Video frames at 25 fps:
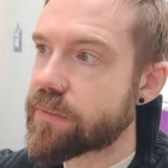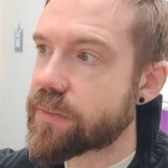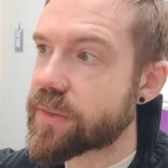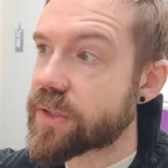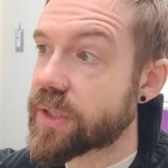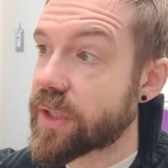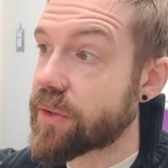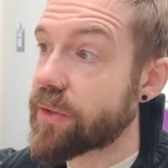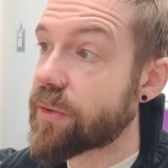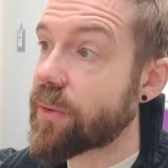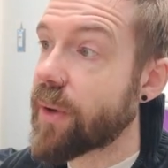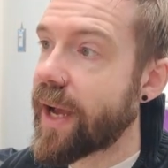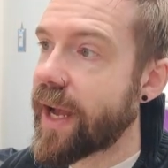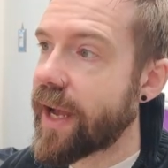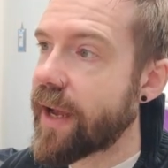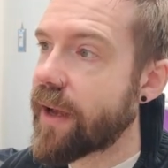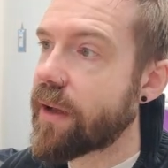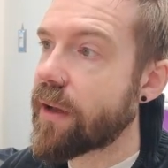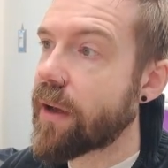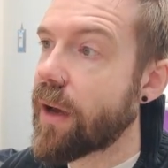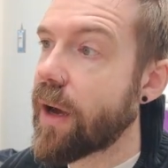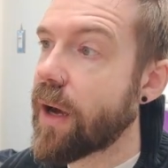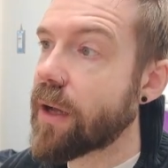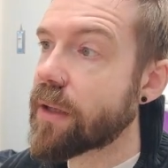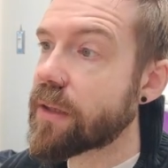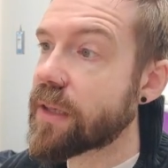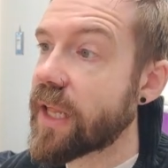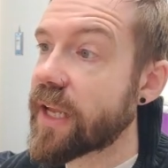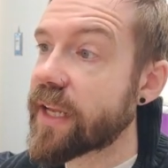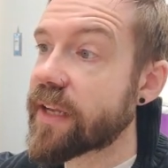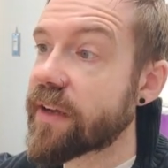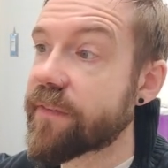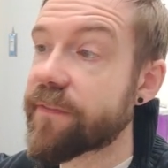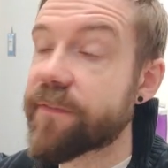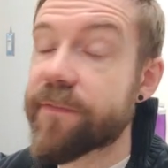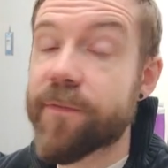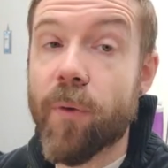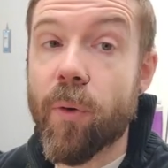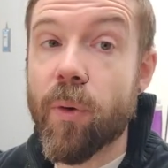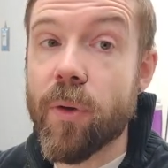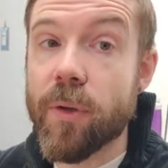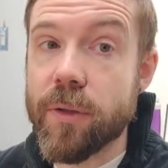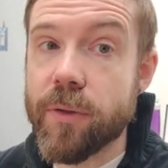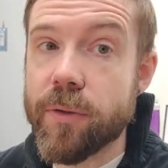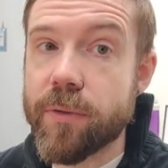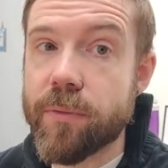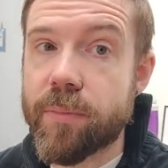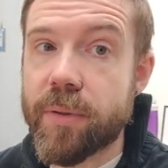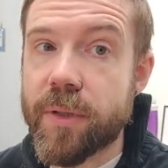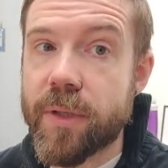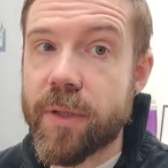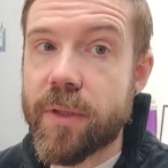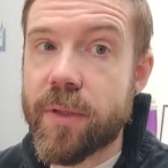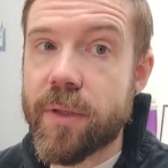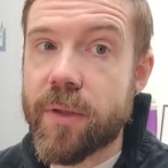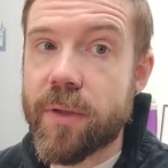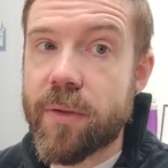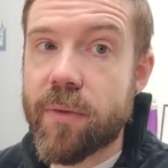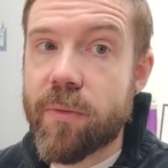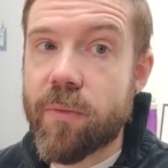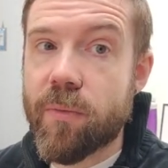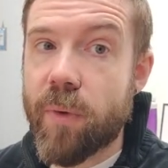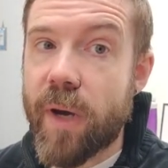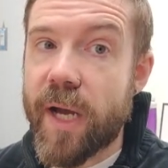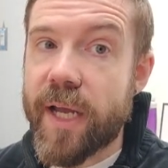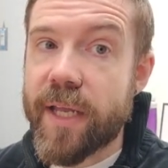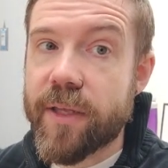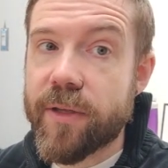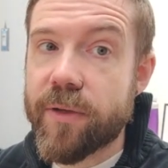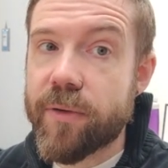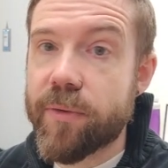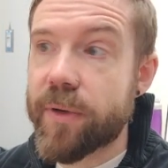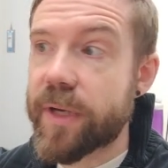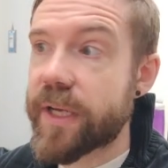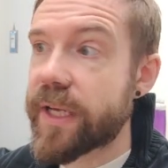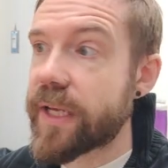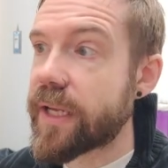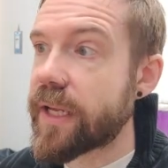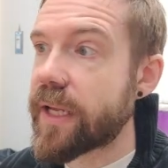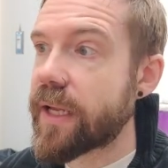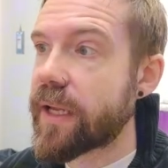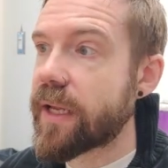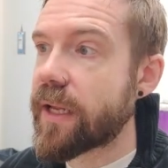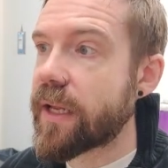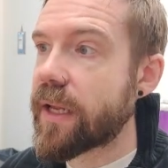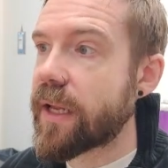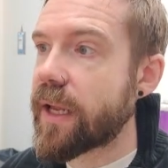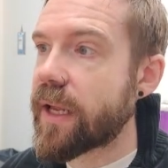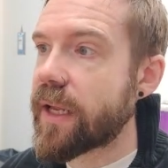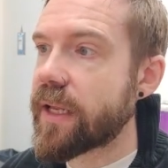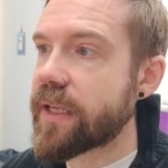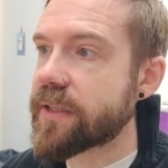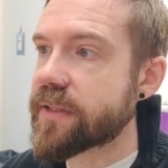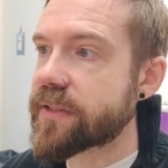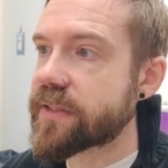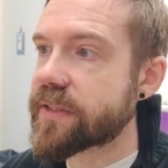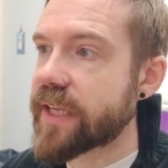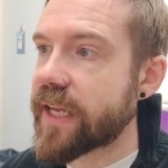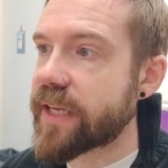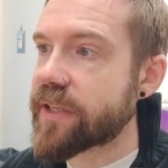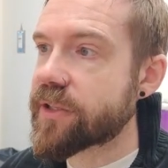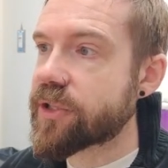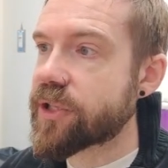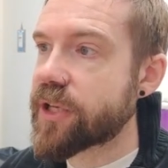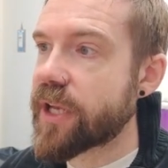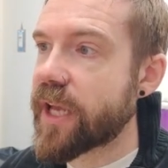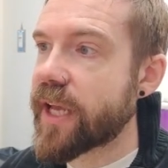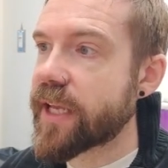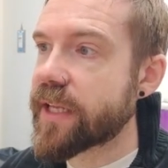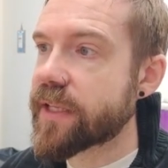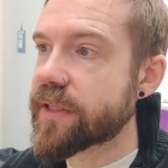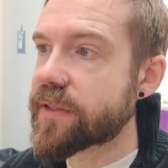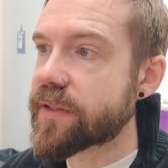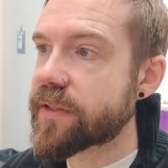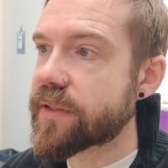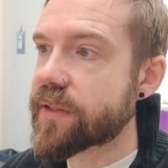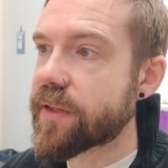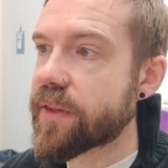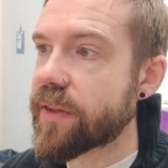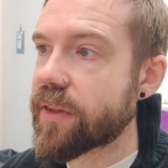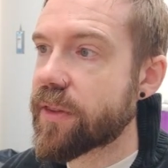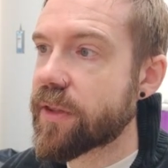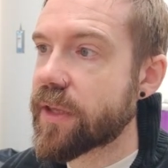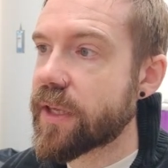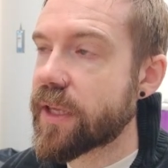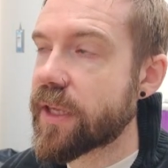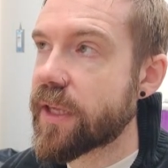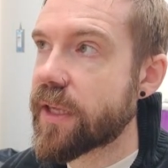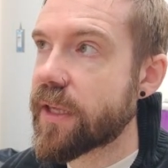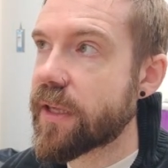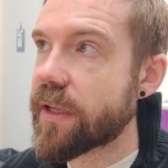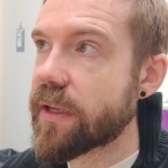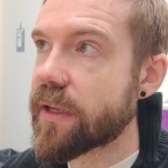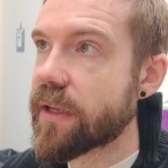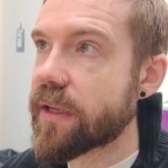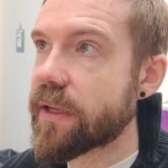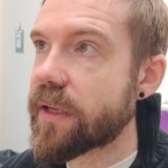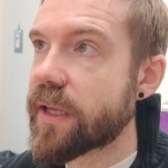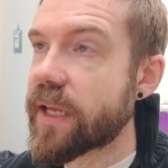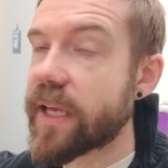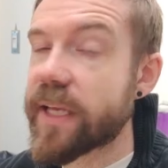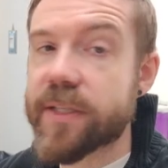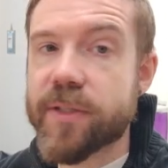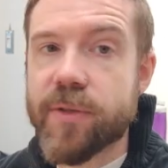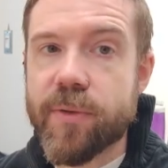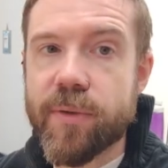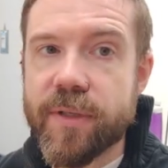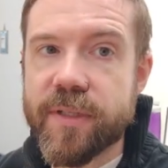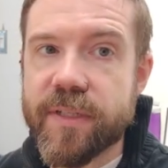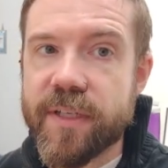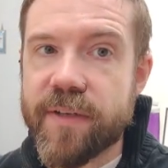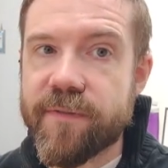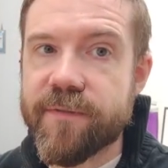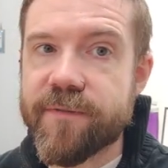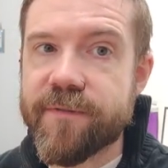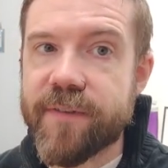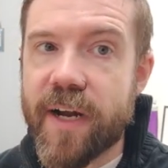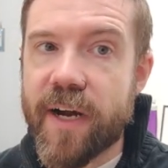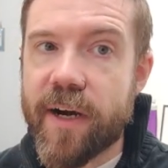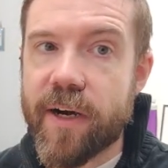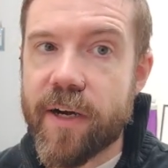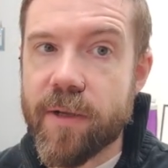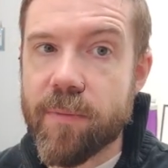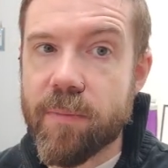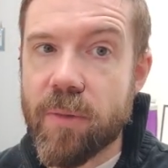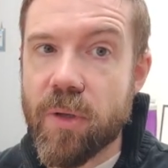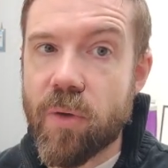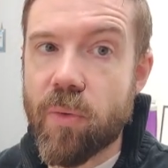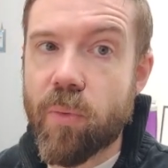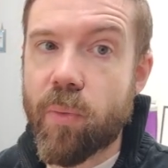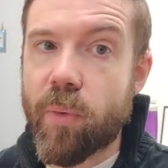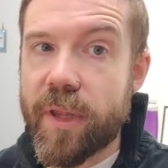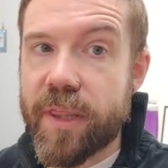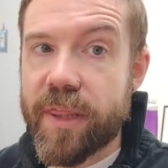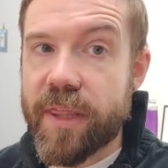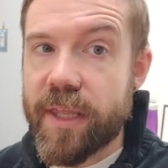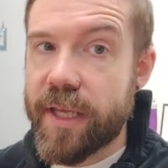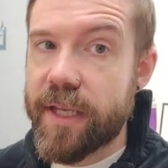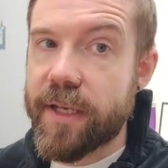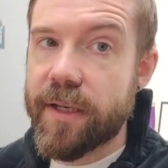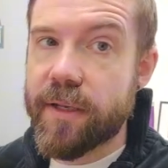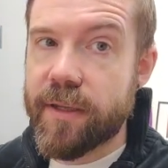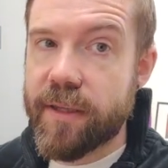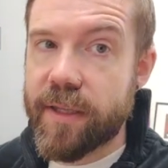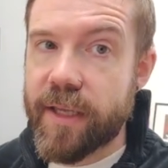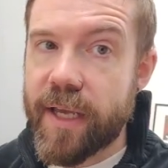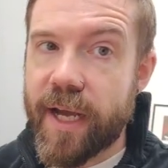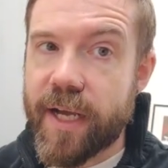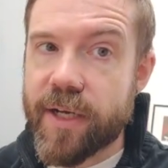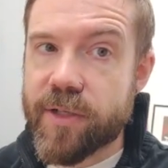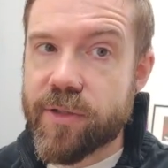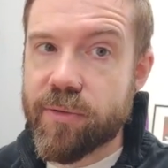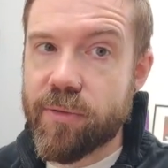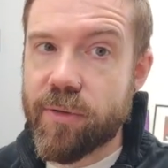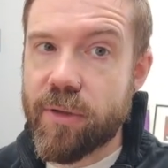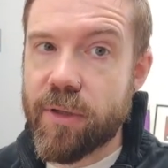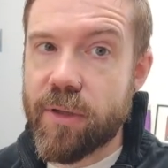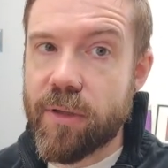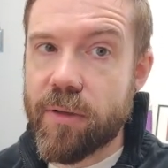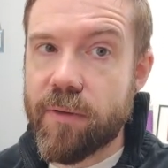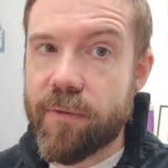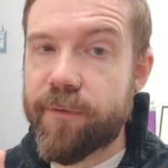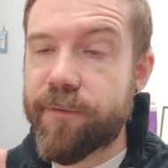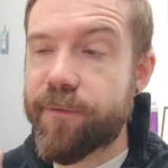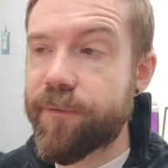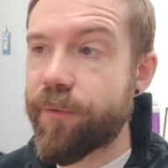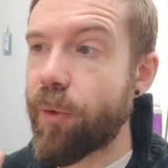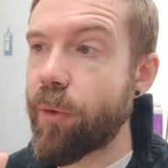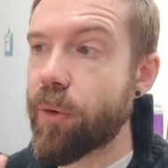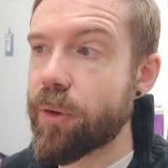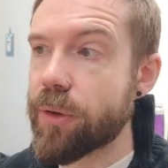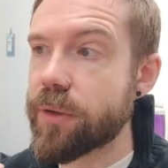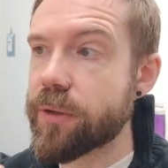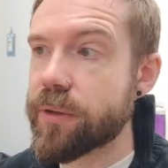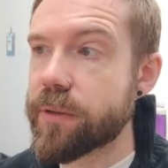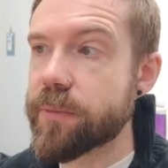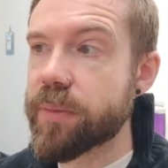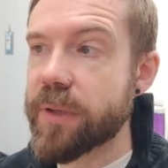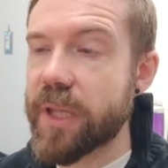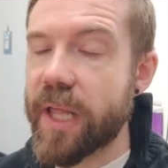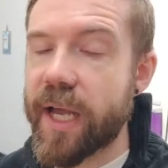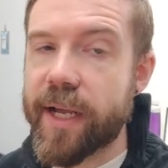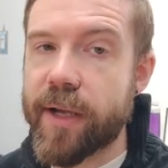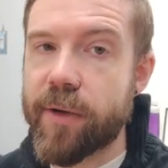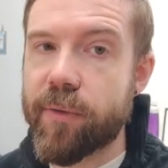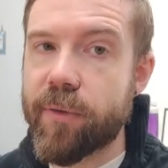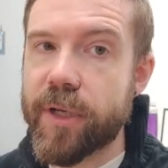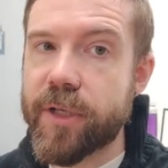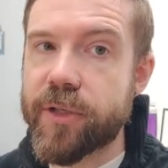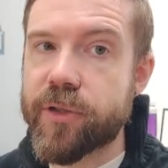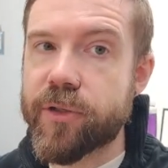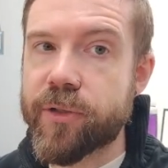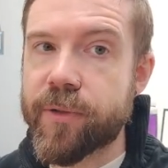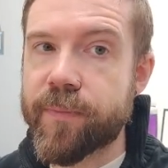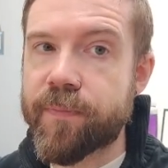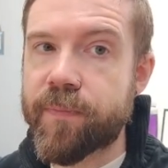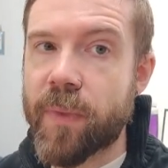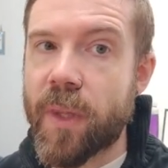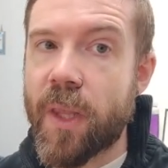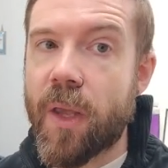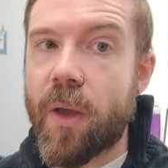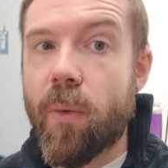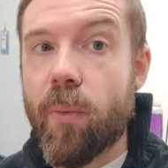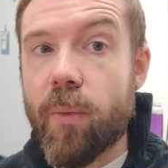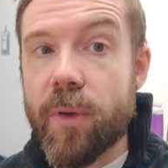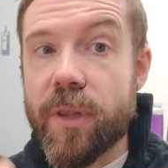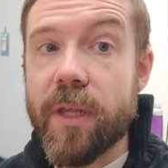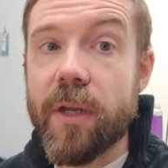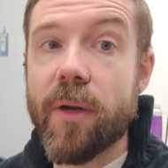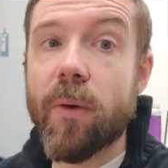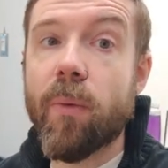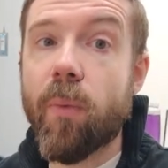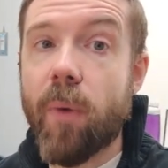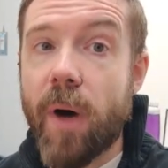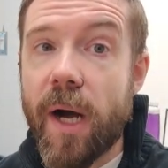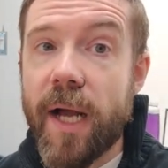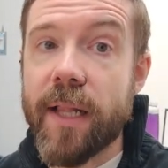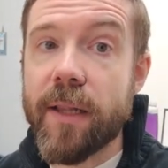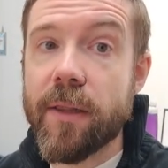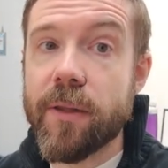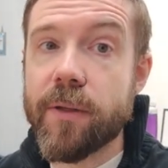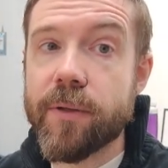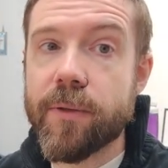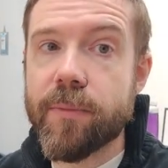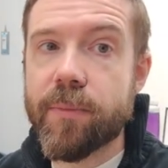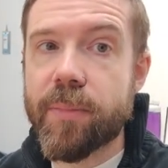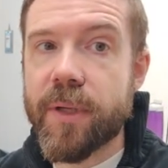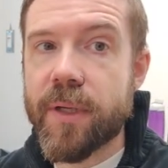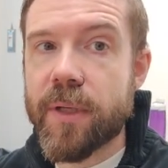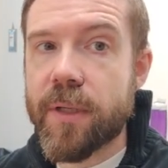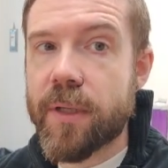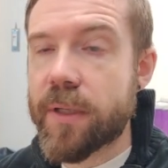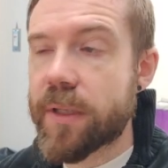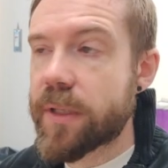So you unlike a for loop where you instantiate the iterative variable within the actual for loop language, within a while loop,